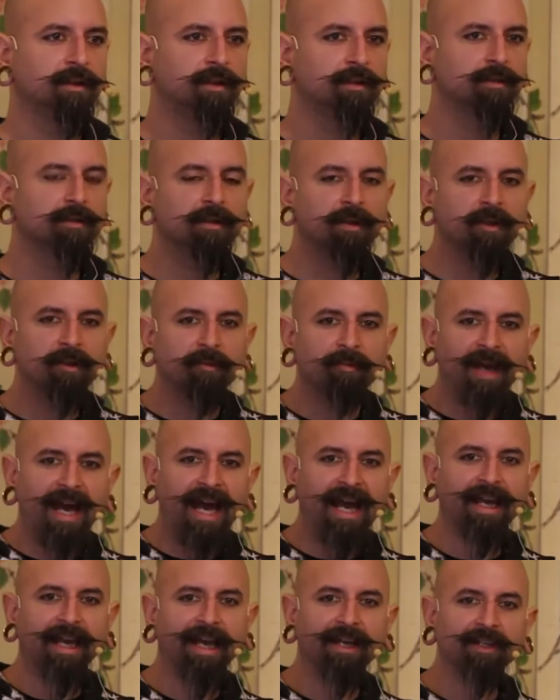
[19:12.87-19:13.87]
Look
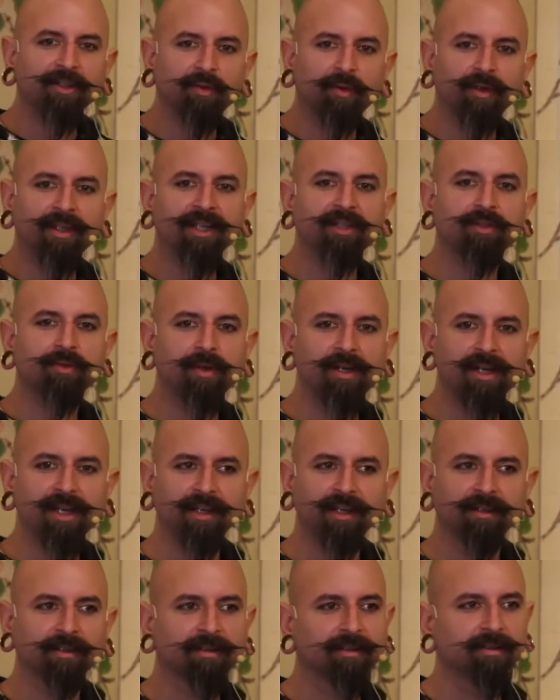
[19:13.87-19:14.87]
back at
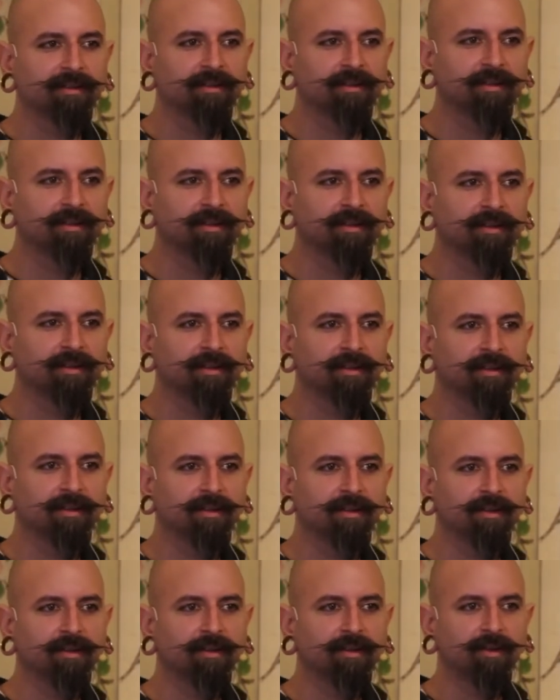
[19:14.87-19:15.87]
2020
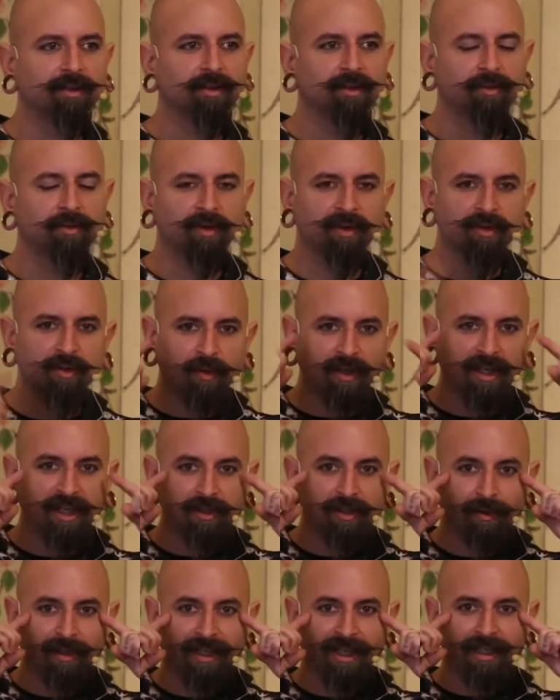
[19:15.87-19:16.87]
with
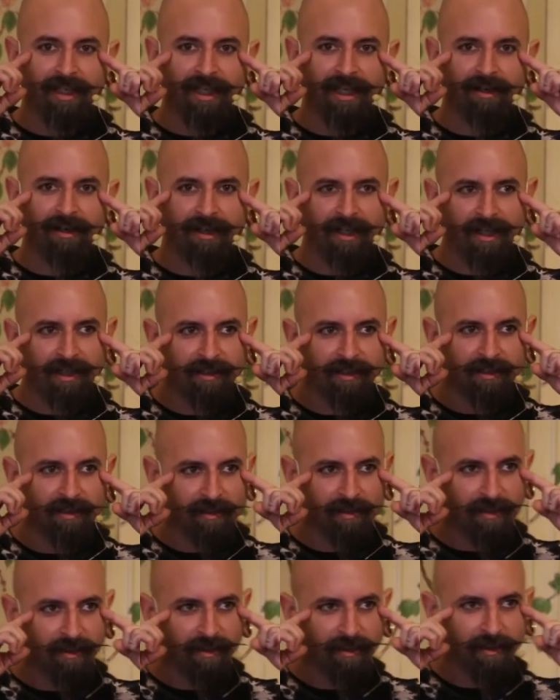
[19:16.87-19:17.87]
2020 clarity,
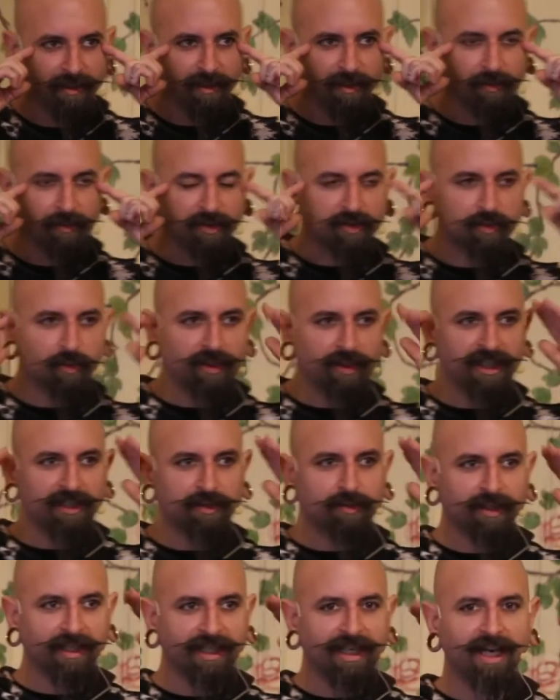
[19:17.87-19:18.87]
with
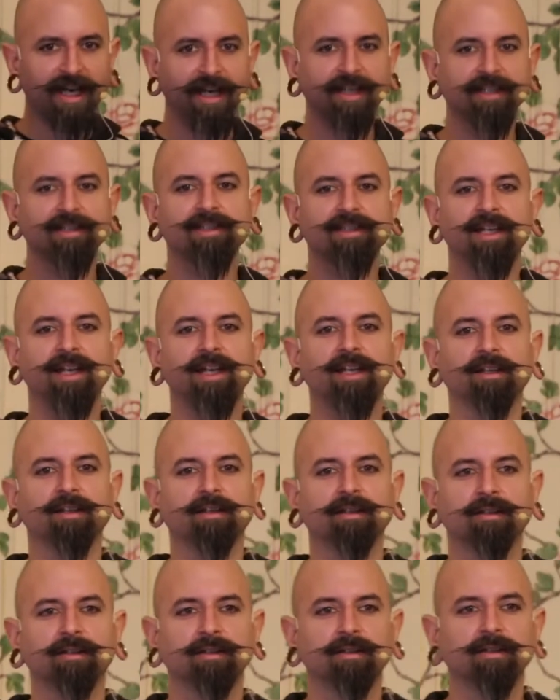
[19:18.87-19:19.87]
2020 hindsight,
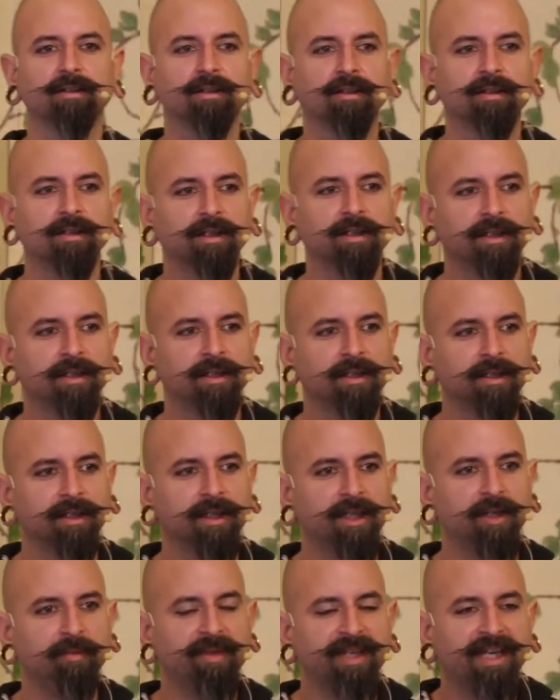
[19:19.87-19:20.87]

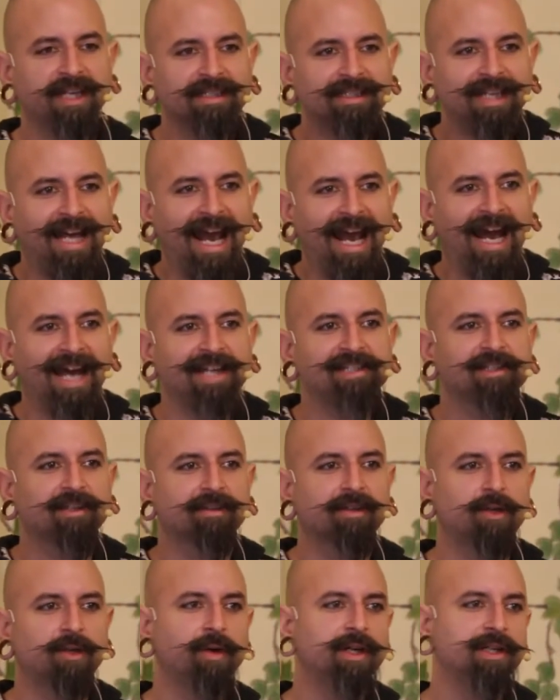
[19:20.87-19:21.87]
and begin to ask
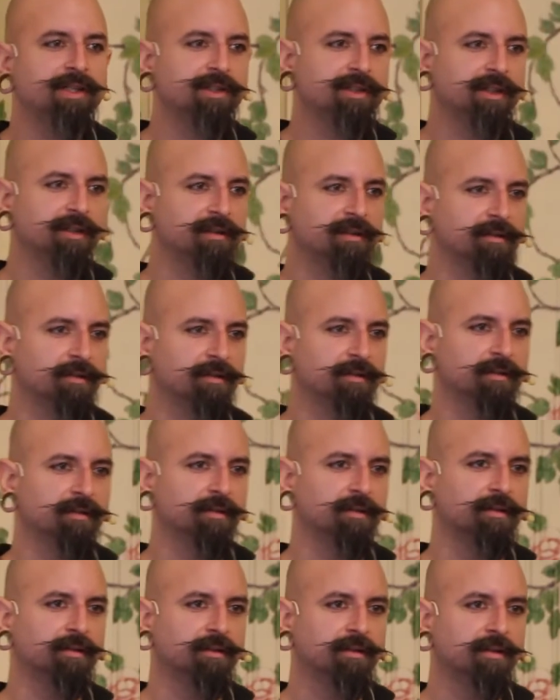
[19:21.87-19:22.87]
the question.
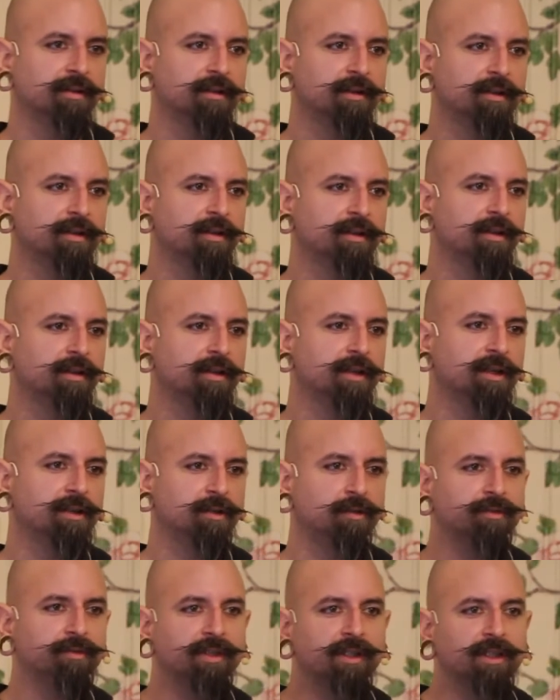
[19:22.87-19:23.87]
And
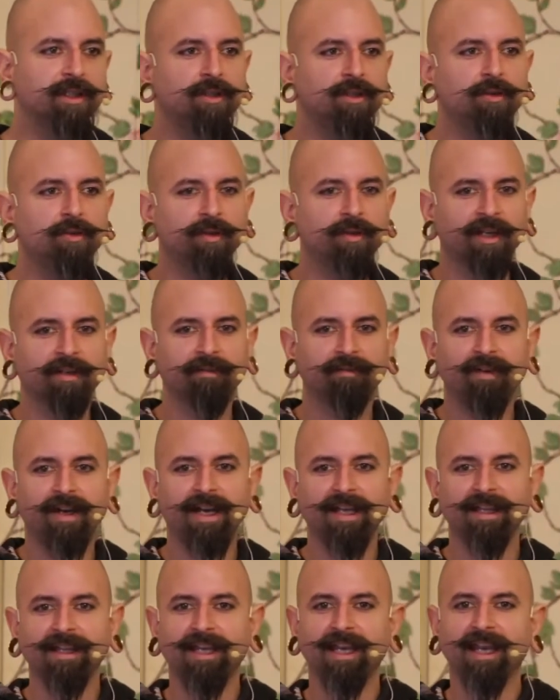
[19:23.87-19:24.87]
only you can
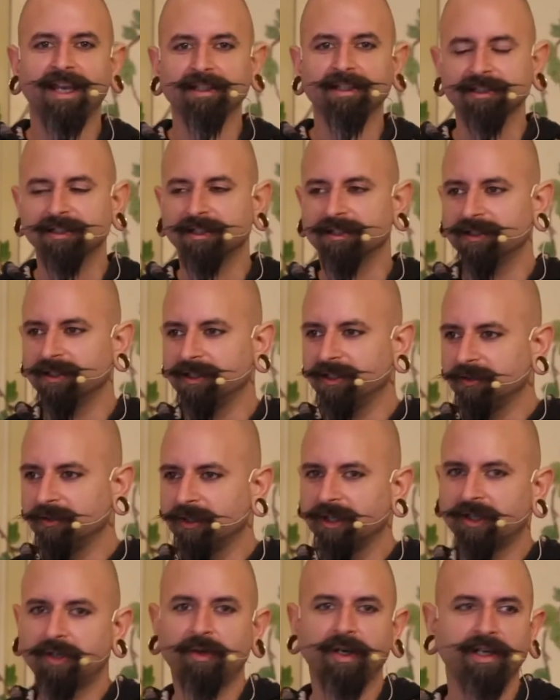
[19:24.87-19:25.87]
find the answer to
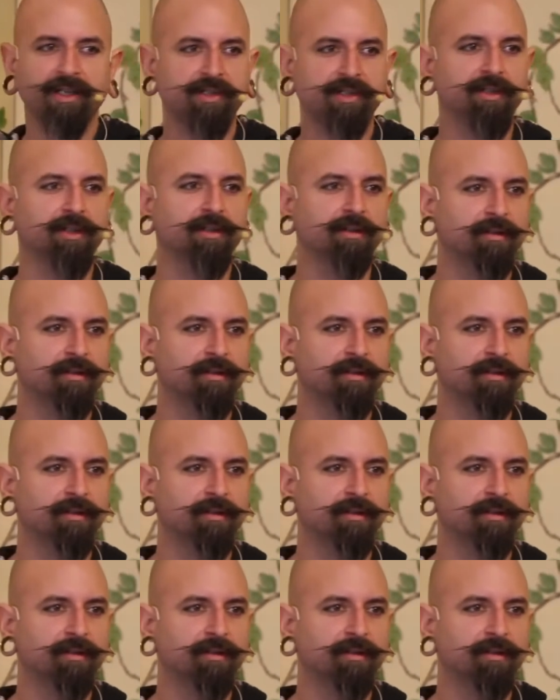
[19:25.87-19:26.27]
your question.